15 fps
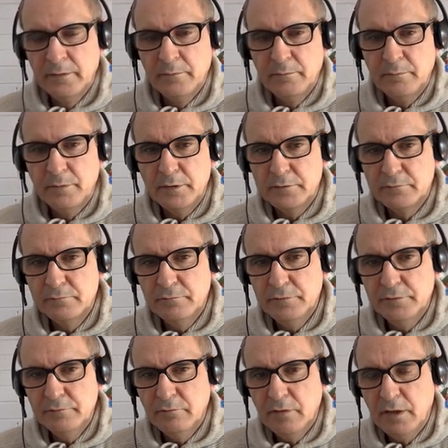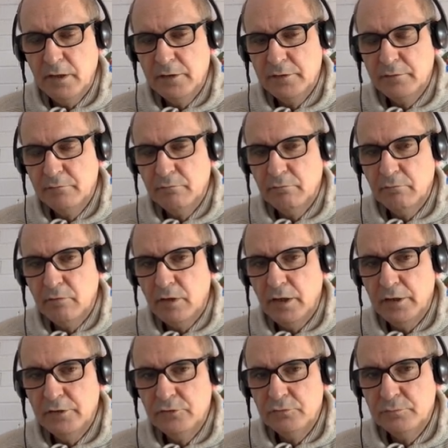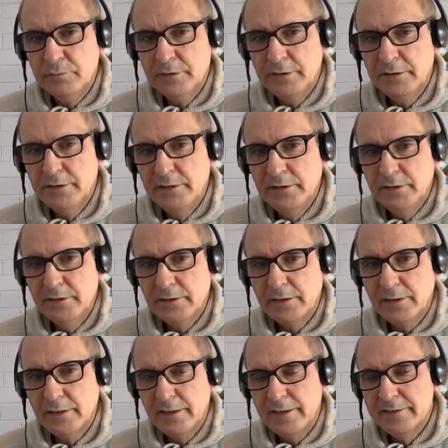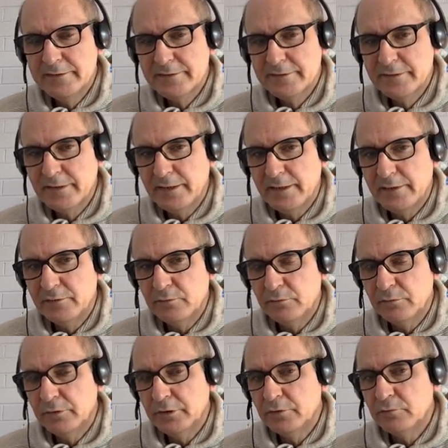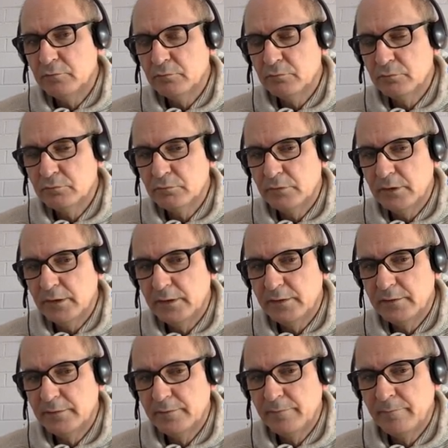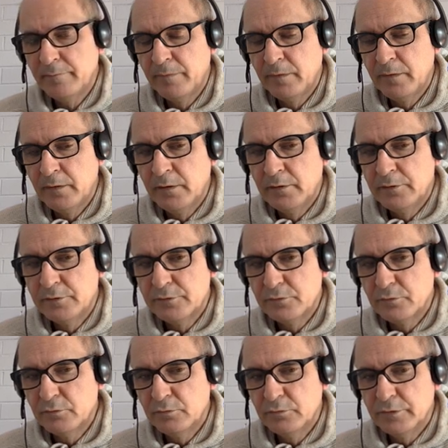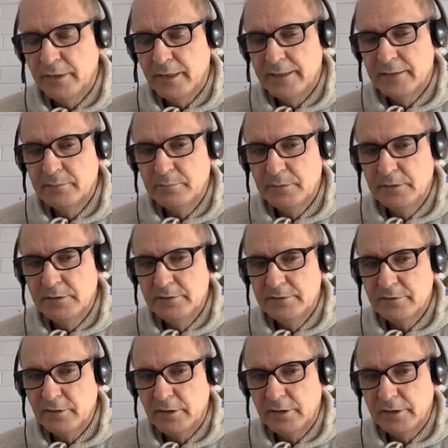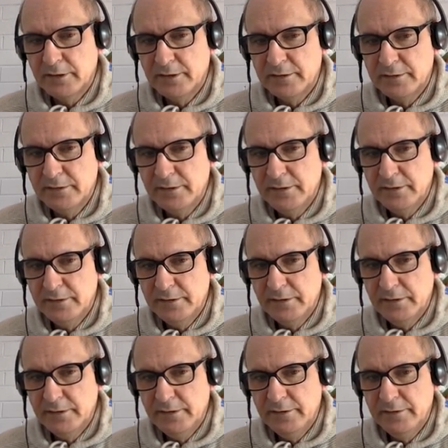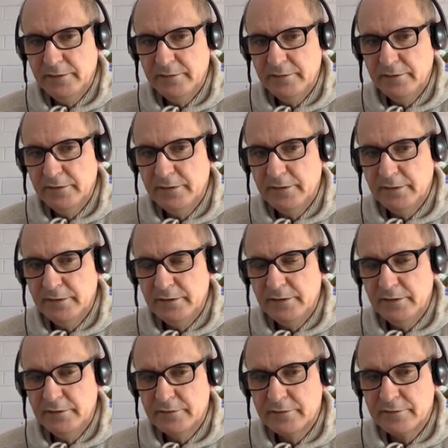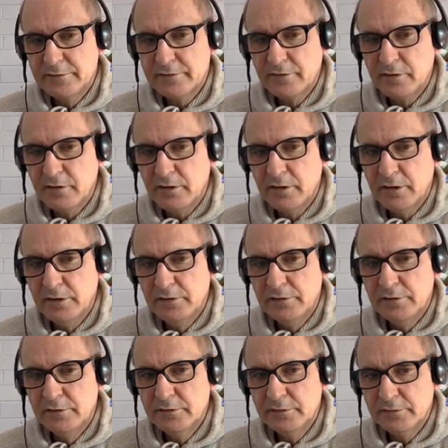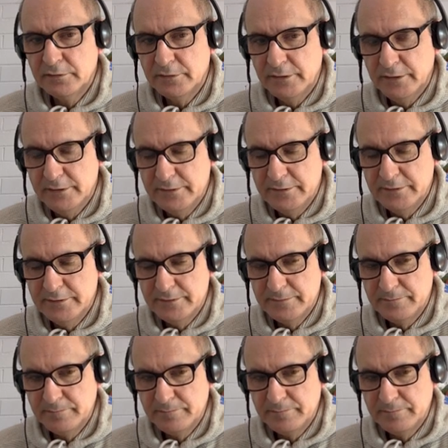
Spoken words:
But we want y to be less than or equal to that. So that means I can take anything inside this